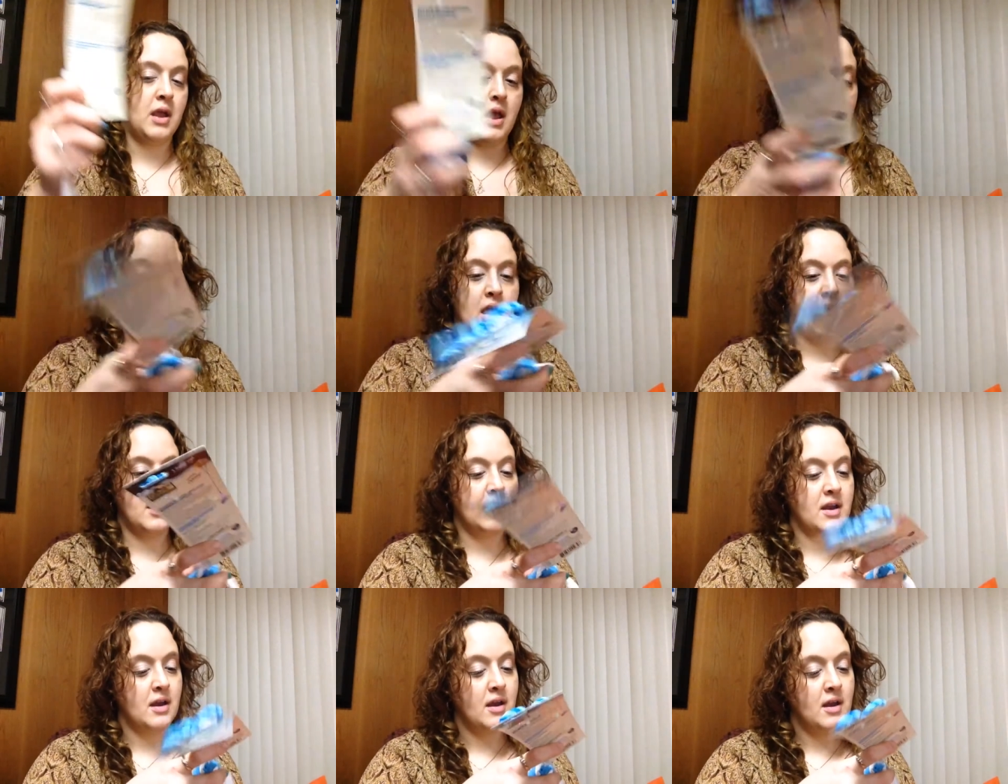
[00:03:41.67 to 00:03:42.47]

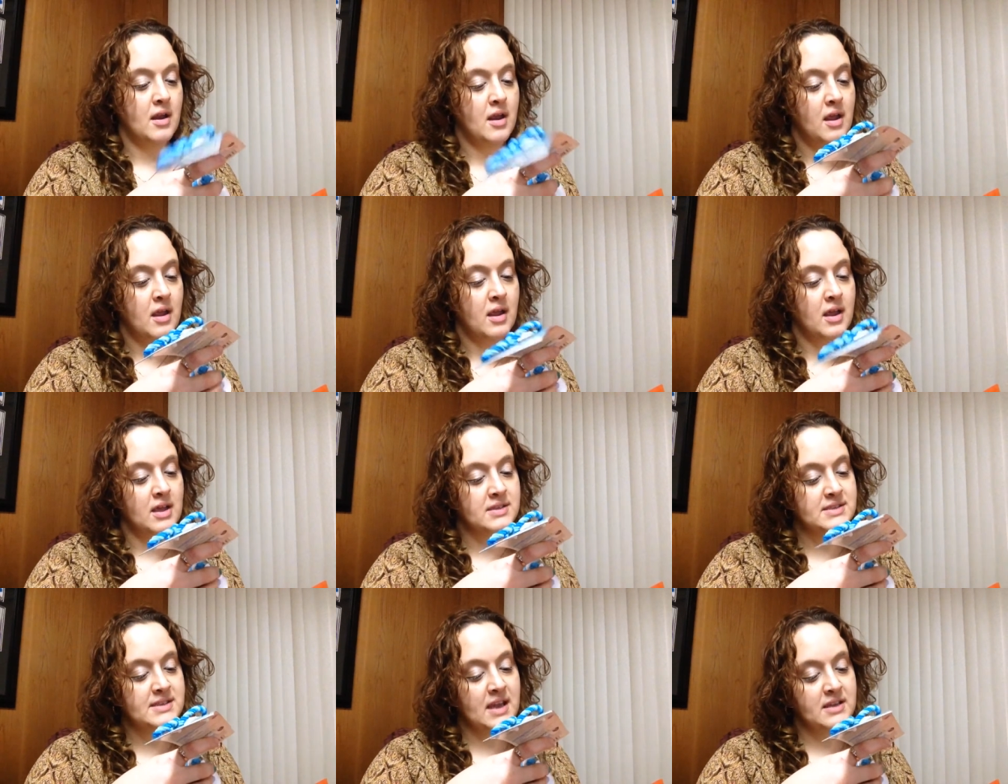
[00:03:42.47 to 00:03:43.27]
And
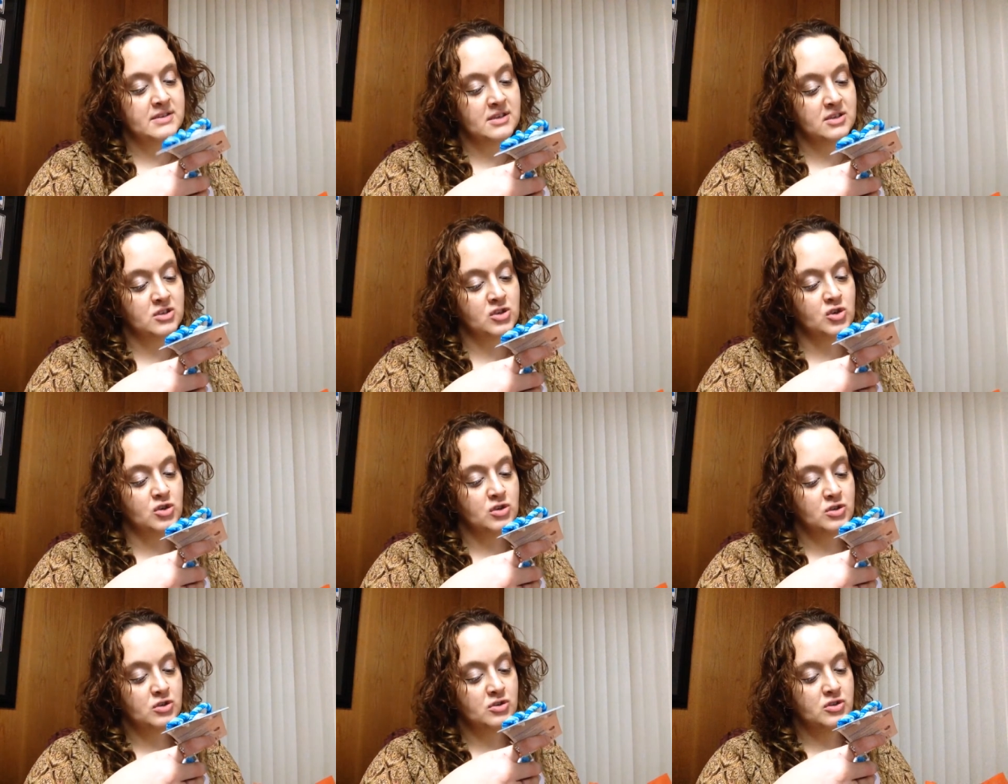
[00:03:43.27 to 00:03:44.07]
it says it
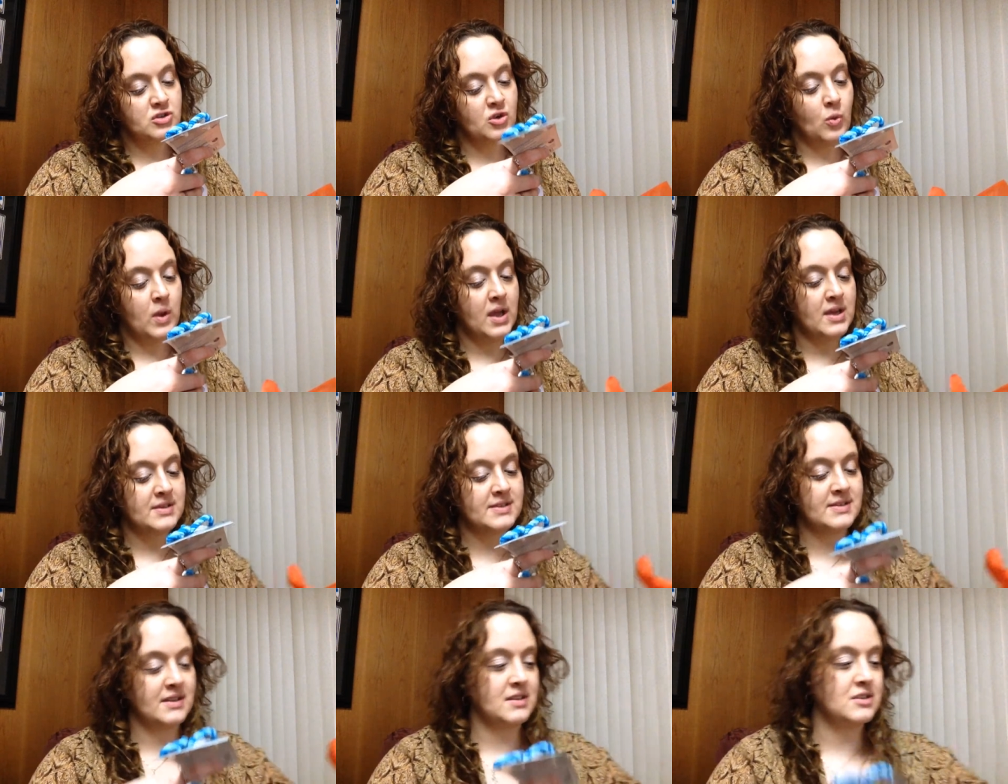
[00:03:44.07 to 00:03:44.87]

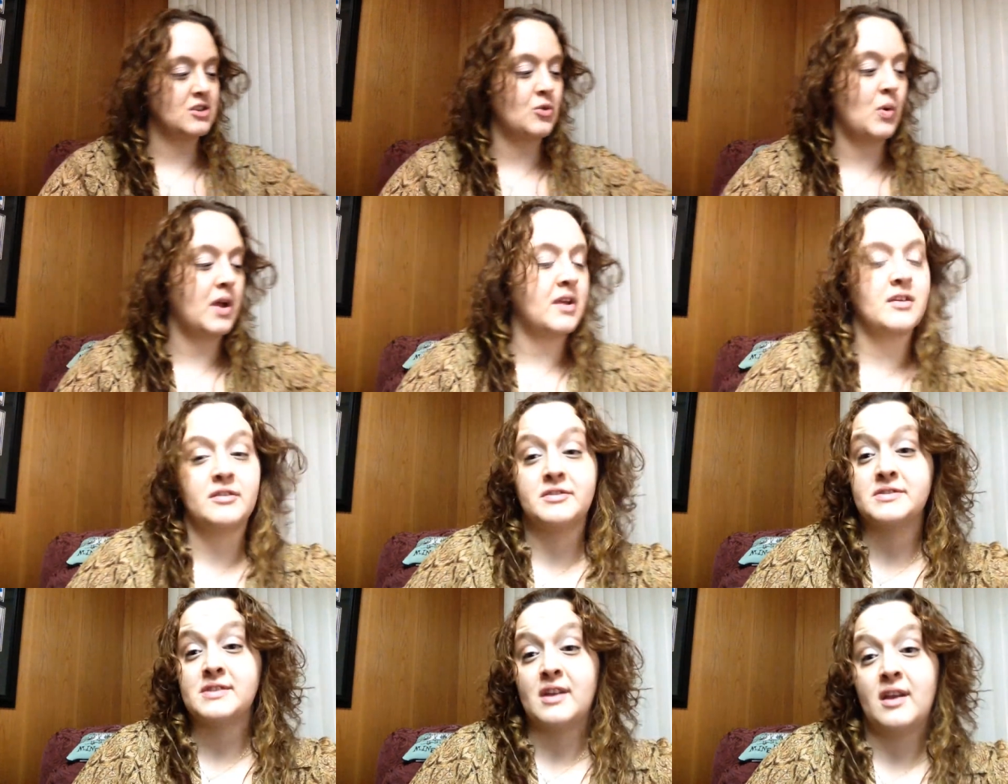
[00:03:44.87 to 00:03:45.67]
squeaks and
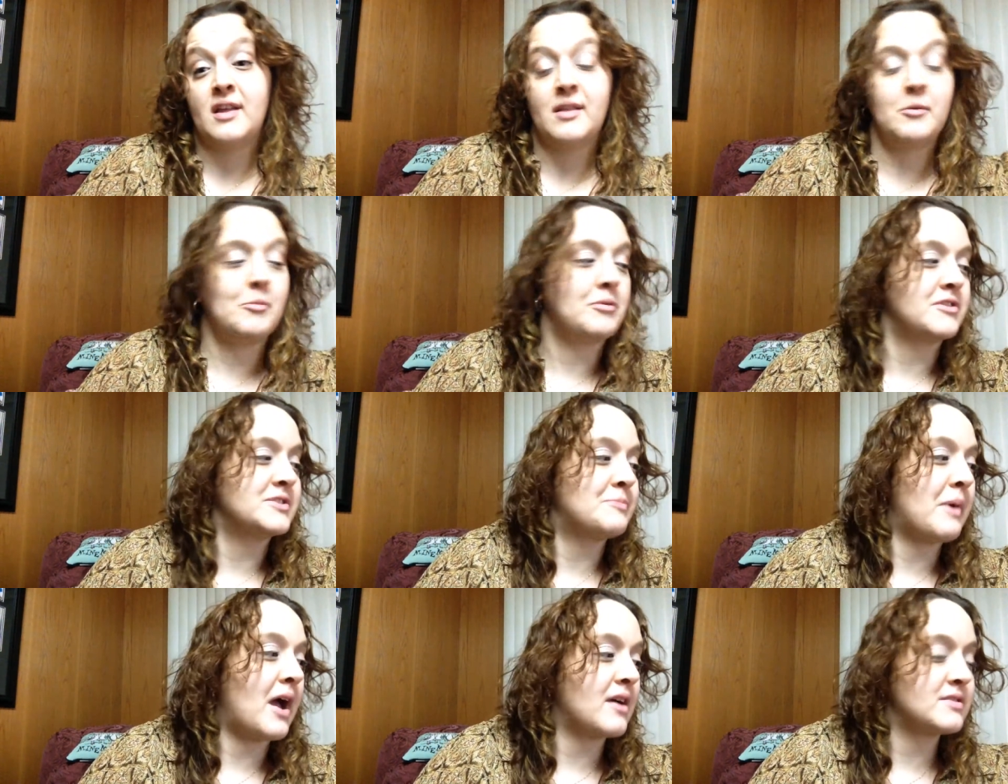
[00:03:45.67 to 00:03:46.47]
twinkles. Let me put this
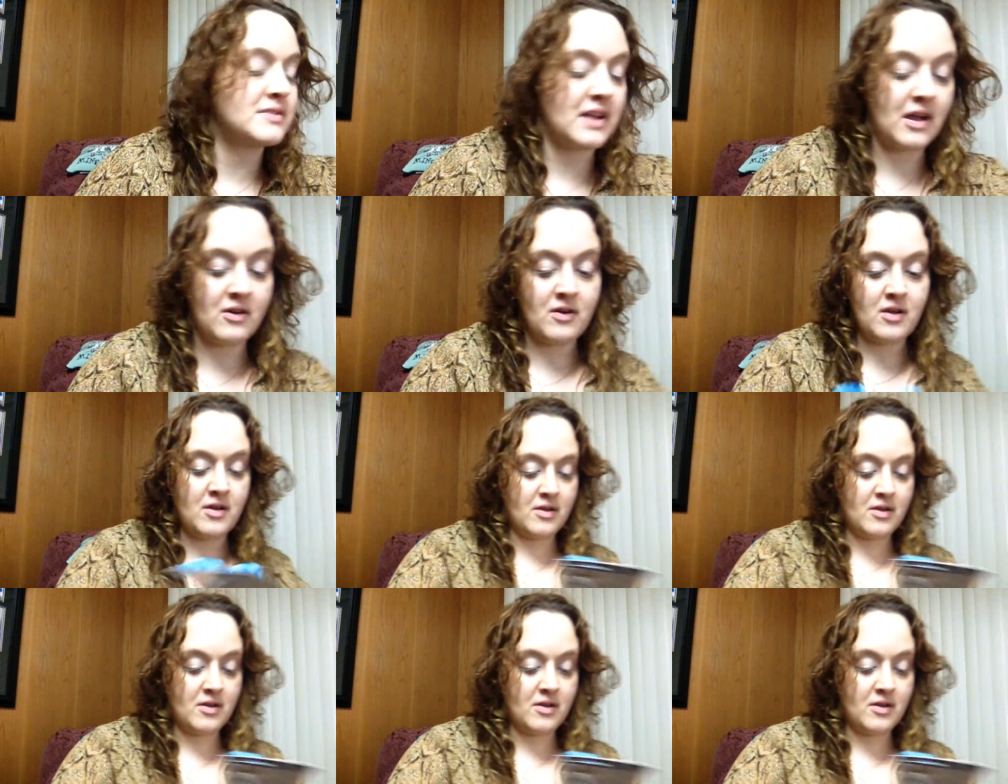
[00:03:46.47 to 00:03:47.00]
box down.